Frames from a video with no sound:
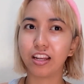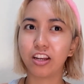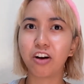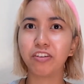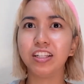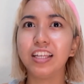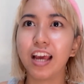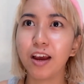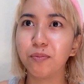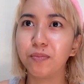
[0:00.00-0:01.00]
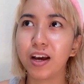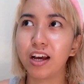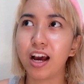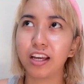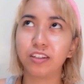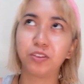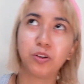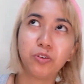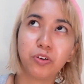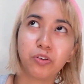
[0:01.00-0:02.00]
Not really, I
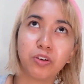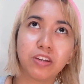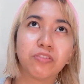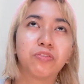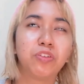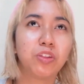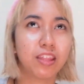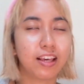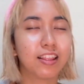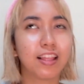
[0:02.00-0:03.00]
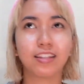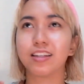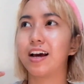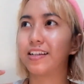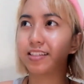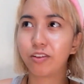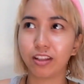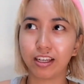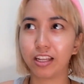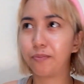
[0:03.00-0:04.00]
don't know if you think that I sound
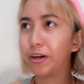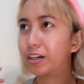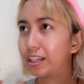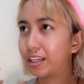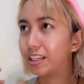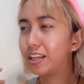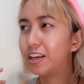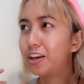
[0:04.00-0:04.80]
like an American,